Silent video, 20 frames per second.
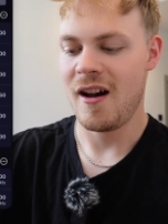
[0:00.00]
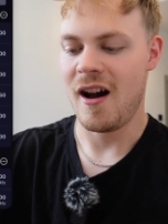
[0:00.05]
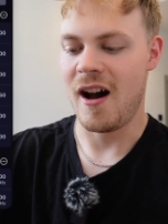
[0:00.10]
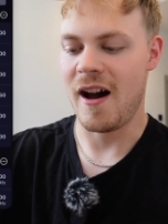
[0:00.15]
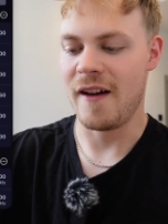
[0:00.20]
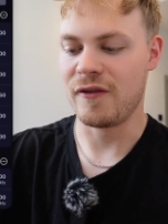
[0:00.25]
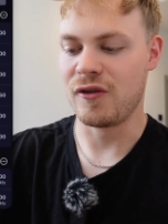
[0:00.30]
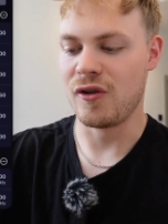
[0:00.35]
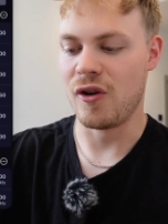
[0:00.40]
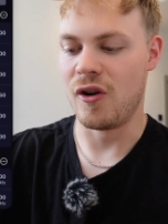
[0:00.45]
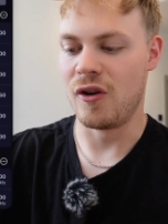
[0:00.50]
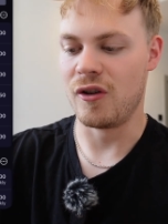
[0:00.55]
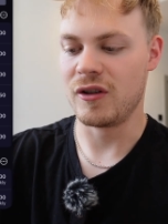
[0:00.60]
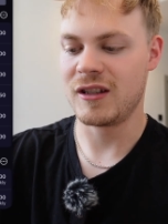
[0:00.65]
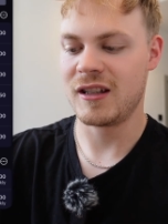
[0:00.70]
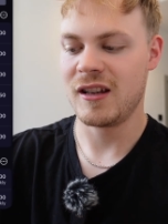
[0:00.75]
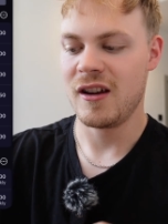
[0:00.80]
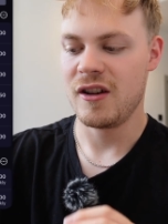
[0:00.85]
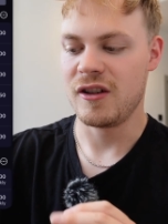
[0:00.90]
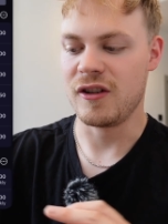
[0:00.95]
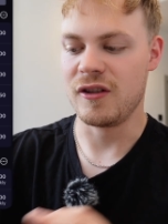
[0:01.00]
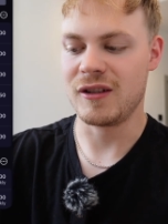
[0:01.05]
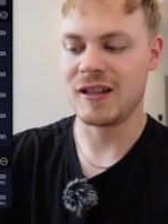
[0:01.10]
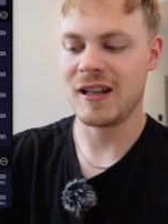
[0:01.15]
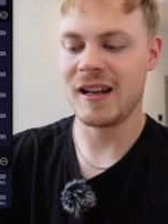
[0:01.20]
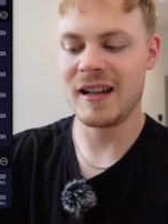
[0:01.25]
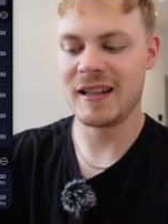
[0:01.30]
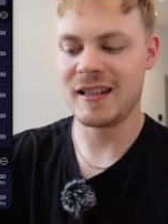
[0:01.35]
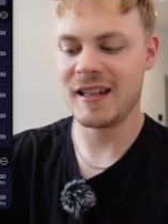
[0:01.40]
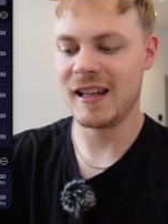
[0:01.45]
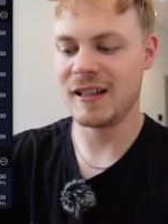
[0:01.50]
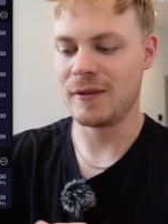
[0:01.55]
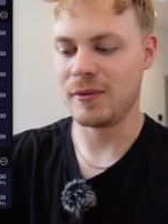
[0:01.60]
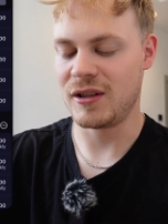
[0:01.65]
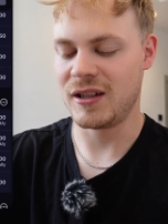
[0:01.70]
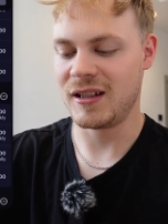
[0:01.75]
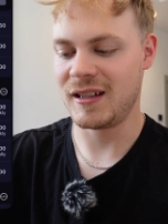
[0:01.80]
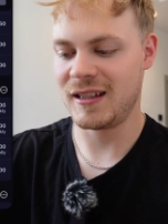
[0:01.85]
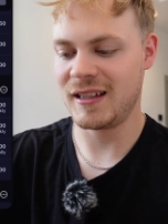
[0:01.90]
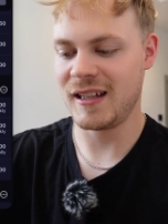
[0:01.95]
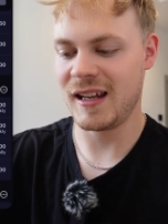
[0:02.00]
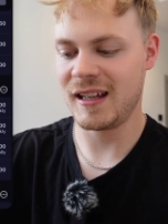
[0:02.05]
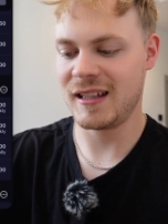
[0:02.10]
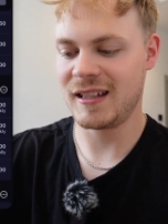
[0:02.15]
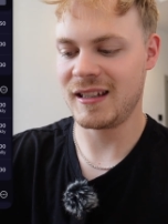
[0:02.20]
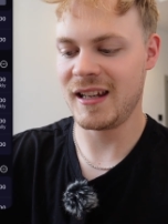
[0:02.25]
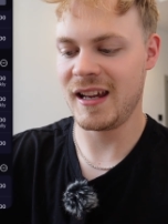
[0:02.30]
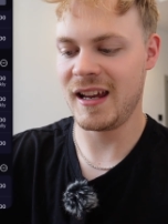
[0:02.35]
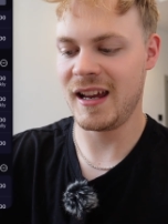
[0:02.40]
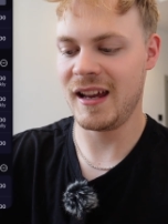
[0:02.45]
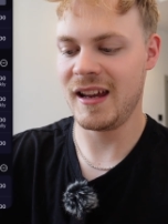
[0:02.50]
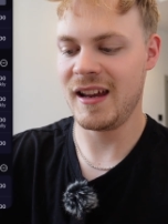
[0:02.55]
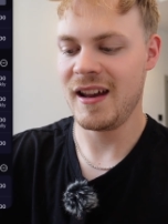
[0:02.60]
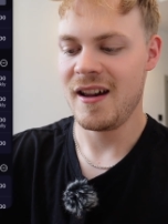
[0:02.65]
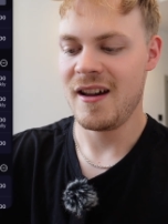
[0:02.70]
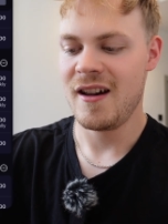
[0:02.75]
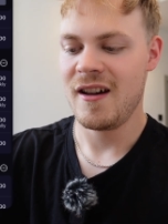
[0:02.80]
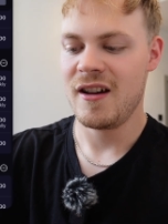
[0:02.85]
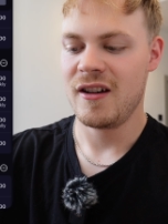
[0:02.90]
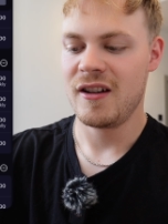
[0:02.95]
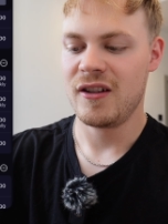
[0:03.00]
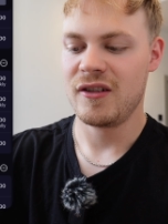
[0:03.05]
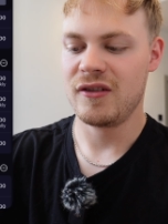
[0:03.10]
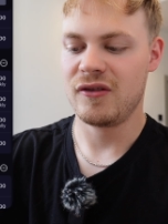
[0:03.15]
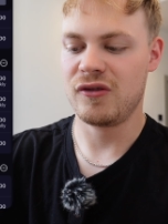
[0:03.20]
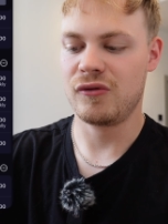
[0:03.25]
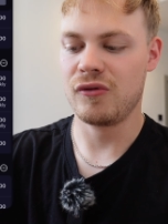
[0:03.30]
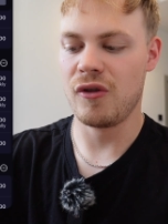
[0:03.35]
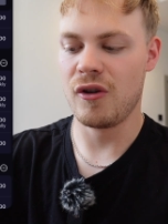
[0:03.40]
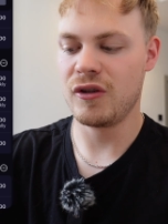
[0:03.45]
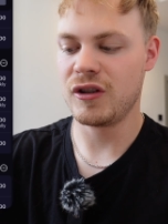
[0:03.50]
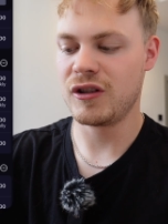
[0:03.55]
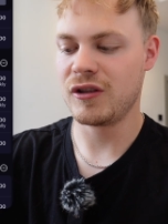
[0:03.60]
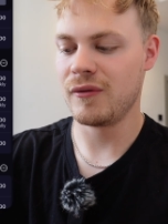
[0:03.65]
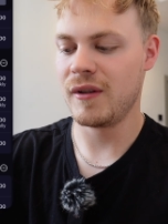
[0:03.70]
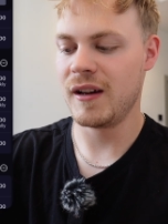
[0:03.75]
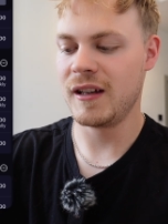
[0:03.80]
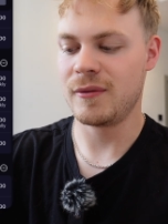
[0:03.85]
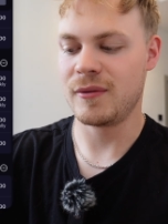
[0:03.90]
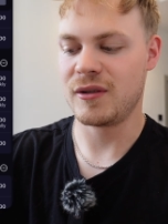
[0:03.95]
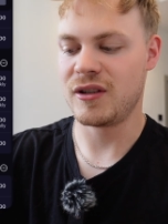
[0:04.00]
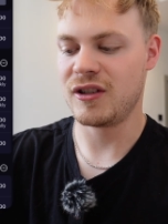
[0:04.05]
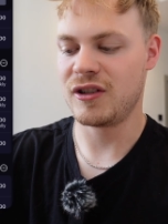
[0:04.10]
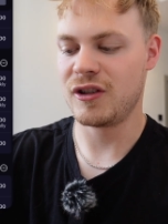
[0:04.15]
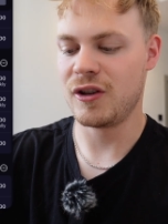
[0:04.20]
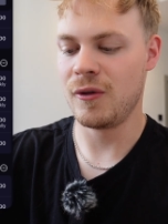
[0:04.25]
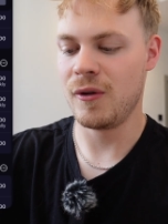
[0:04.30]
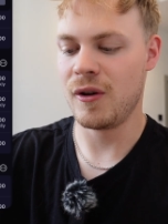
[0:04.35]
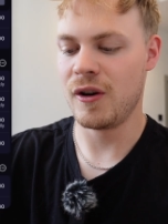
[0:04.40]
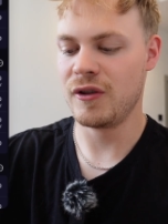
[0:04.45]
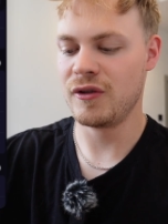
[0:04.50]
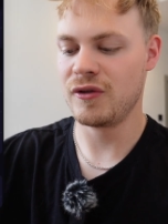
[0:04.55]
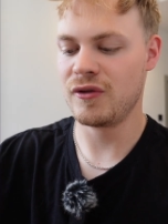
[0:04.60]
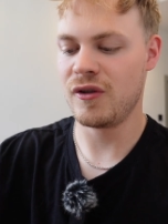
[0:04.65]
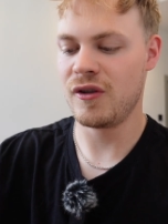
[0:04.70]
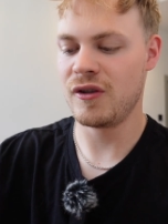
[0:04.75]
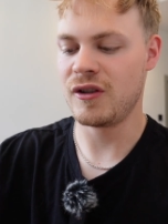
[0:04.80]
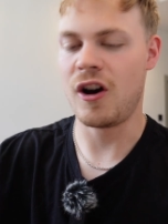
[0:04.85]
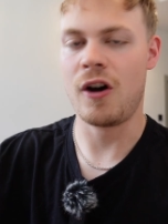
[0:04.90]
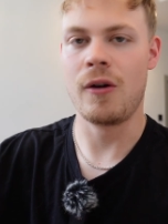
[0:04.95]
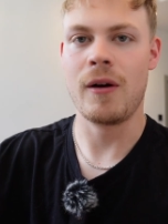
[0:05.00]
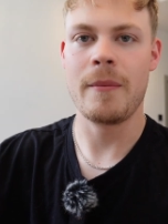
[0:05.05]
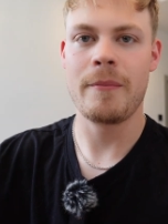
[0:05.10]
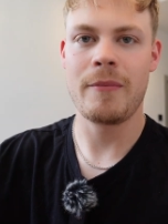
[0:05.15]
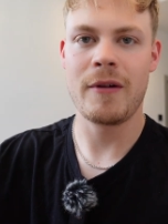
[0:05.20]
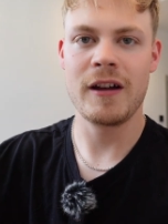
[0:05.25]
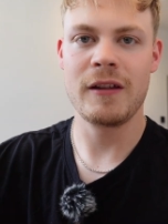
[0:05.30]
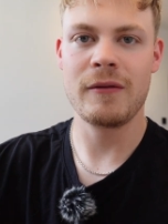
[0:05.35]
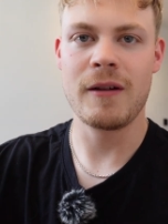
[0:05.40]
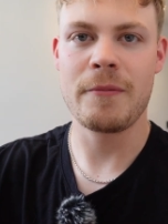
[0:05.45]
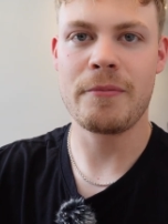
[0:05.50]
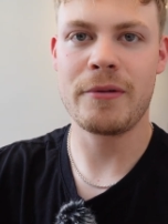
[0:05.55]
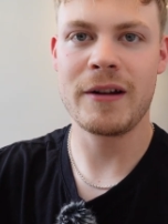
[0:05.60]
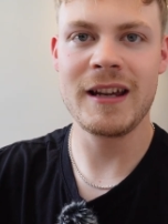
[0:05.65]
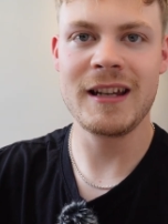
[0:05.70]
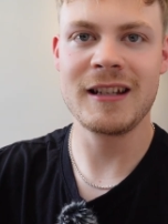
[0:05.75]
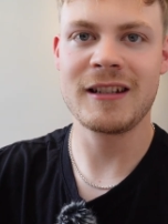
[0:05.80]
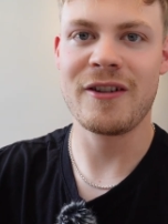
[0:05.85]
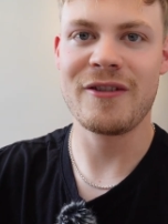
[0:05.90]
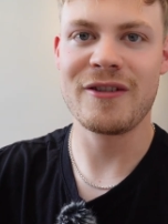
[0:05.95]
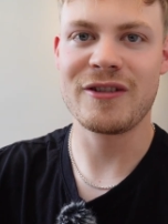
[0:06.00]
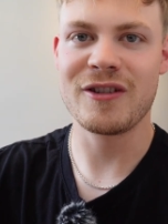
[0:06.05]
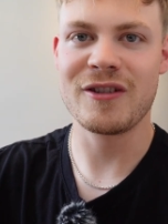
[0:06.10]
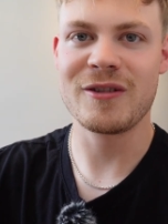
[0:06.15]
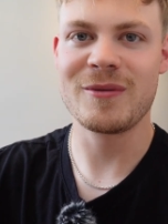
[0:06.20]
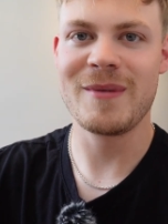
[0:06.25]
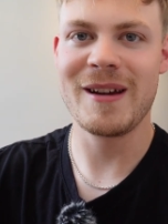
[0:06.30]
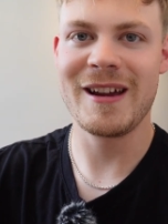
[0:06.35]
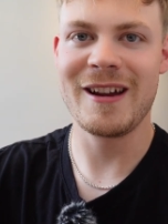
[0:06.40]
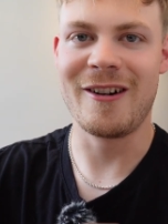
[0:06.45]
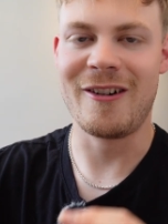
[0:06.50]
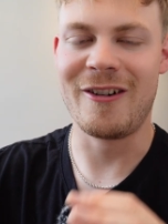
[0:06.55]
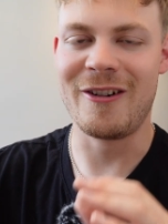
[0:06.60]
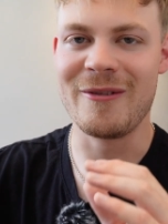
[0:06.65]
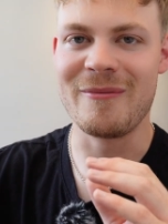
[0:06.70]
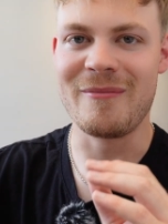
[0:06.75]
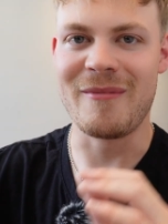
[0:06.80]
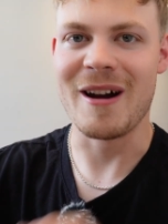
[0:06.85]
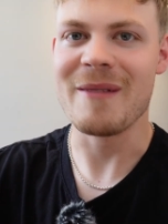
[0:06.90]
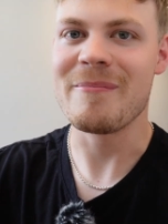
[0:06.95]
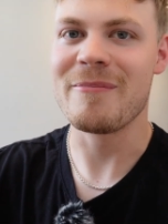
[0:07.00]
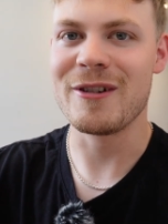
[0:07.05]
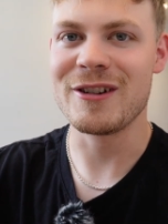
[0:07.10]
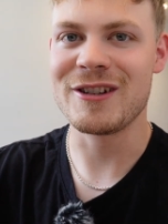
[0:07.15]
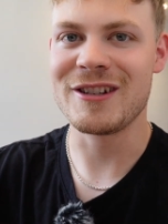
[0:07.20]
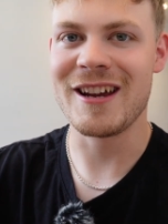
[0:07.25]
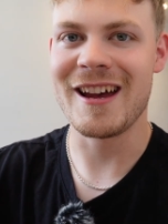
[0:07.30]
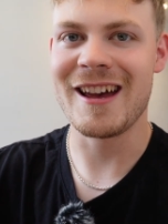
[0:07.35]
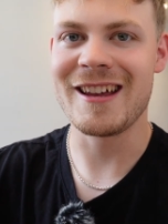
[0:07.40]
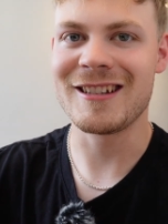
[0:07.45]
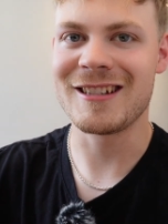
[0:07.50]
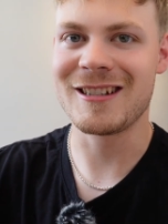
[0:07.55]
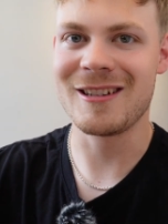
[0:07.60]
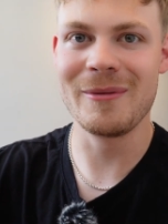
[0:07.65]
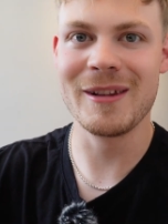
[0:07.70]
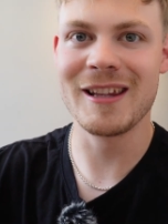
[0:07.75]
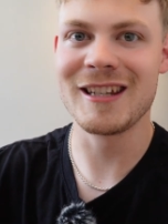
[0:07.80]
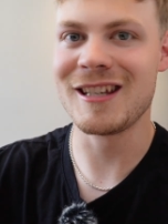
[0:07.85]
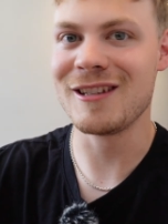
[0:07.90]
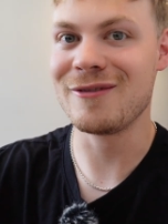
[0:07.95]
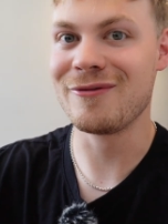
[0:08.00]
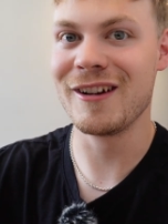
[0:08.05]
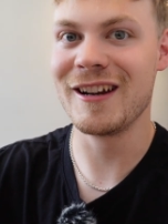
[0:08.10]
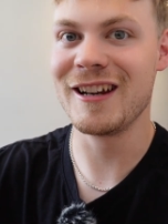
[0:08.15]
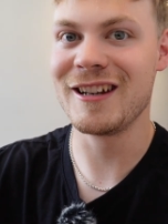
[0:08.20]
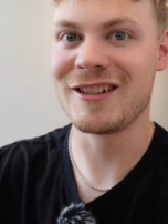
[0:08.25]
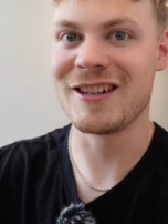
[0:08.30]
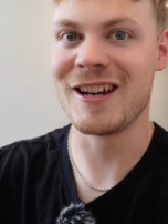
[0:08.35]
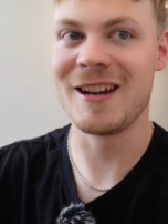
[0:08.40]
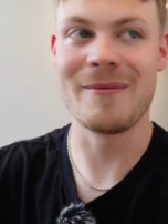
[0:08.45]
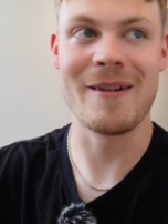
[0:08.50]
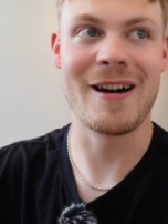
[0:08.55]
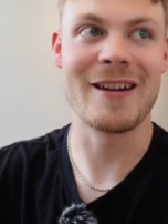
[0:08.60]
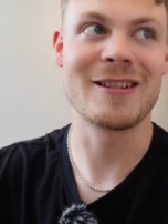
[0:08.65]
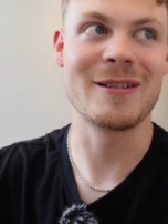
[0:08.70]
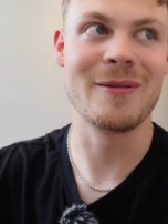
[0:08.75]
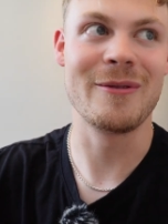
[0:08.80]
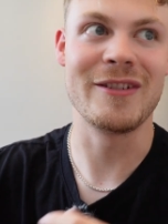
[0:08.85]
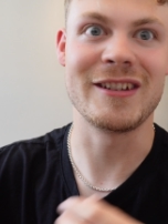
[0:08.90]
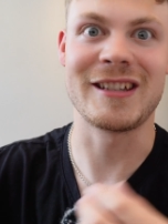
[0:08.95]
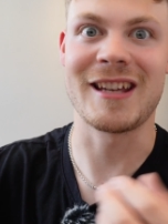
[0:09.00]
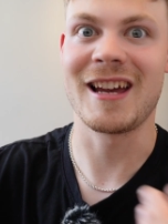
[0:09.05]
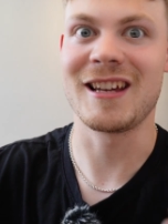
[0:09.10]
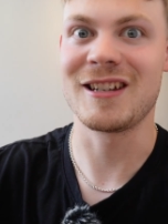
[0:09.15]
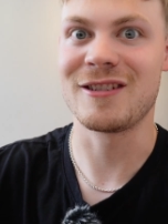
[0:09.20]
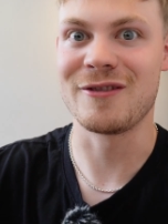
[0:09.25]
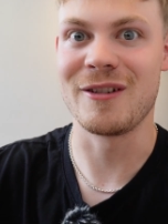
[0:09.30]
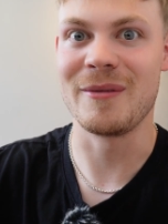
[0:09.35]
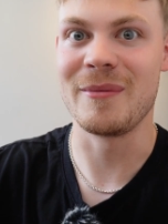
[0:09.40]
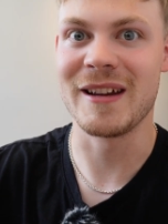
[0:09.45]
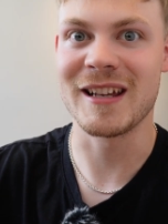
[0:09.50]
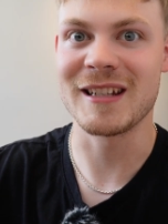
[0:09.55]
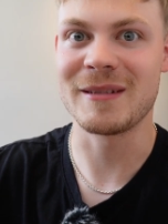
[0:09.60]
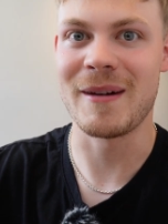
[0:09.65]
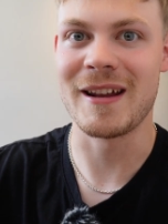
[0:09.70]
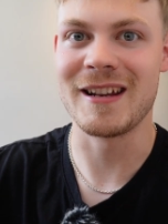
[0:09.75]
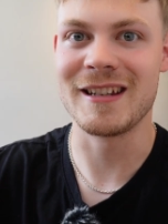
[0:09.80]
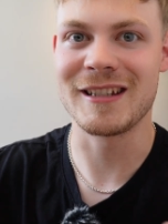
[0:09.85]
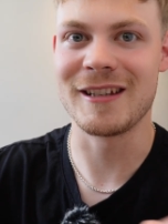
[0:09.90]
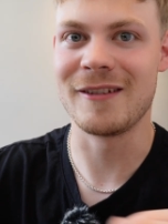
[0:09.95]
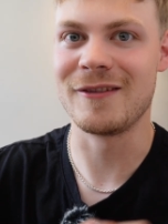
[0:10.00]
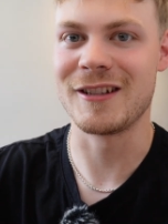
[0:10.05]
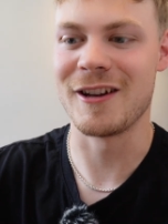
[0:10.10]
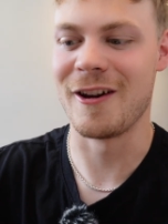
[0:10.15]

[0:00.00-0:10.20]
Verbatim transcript: I've got utilities, which is 60 groceries, which is 200. Oh, and by the way, please don't judge me on my budget. Some of this is really cheap, some of it's extremely expensive.